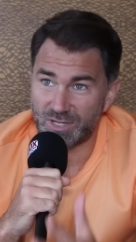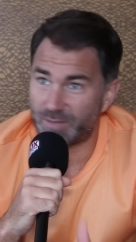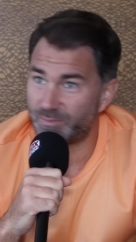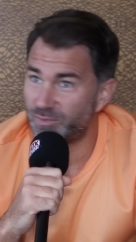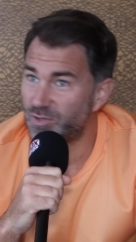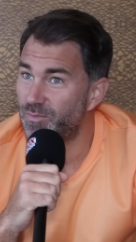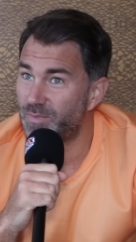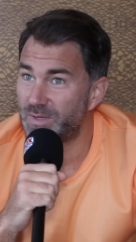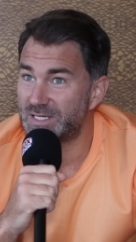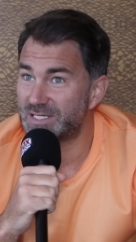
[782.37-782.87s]

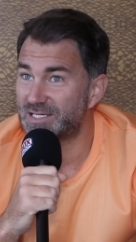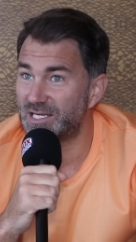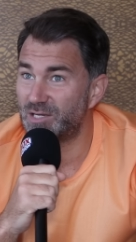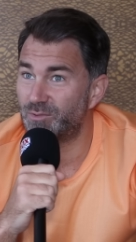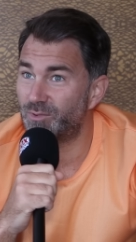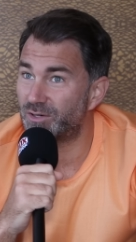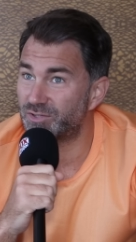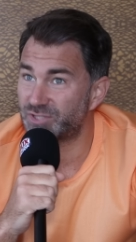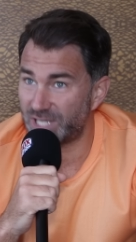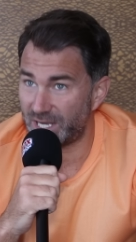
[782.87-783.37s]
WBC
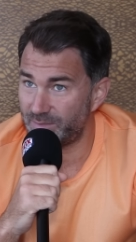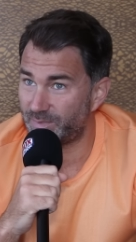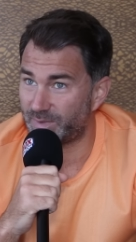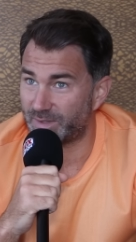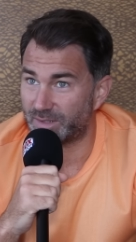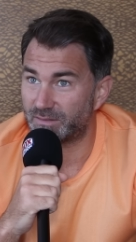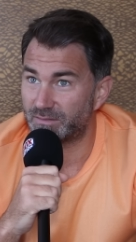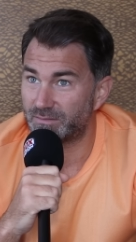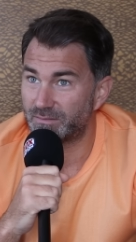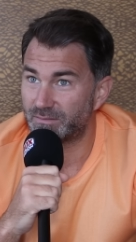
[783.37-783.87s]
world
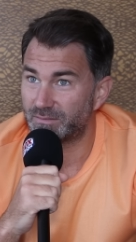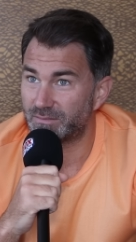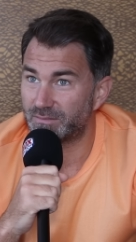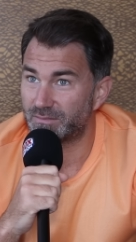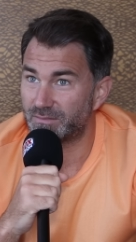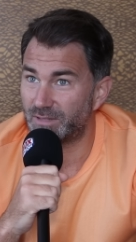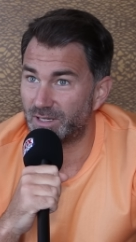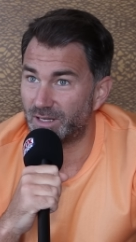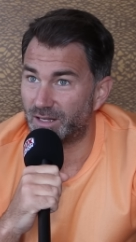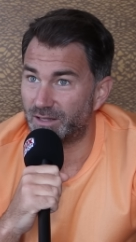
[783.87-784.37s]
champion.
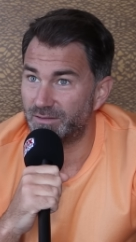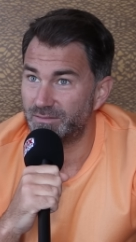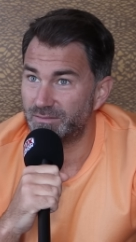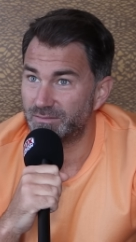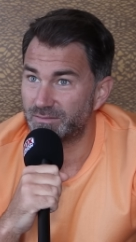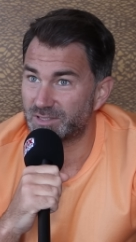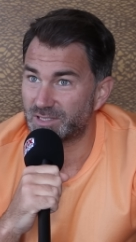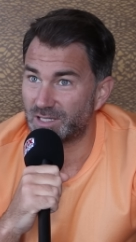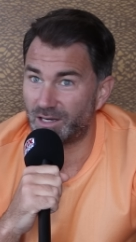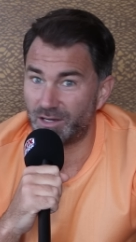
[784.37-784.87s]
You know,
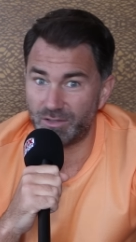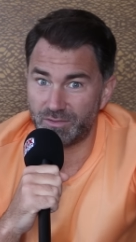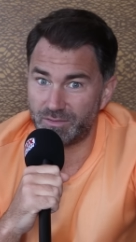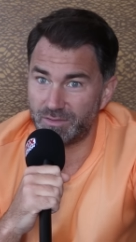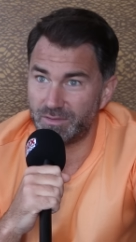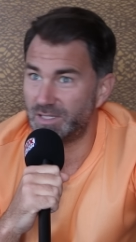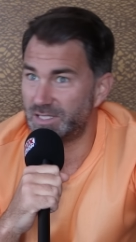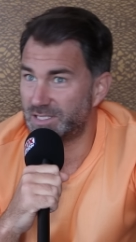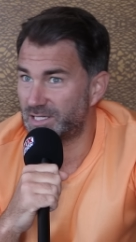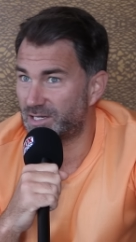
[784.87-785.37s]
so
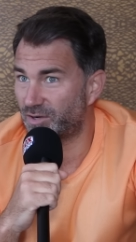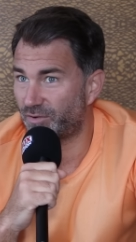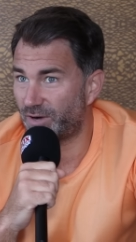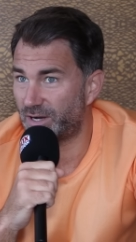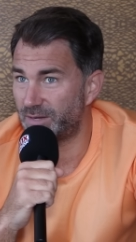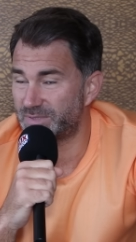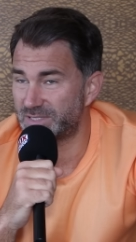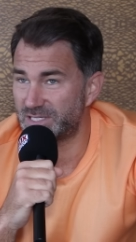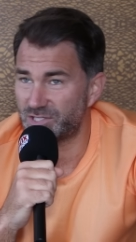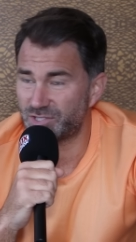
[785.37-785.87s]
he's in a
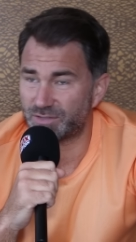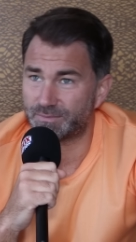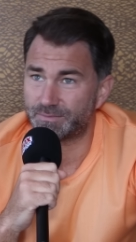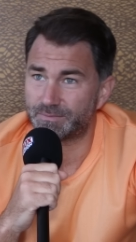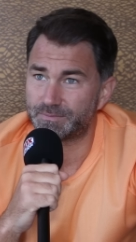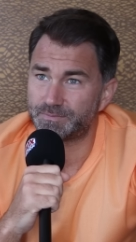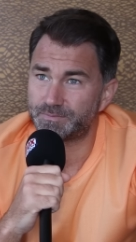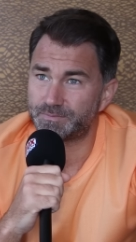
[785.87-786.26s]
great position.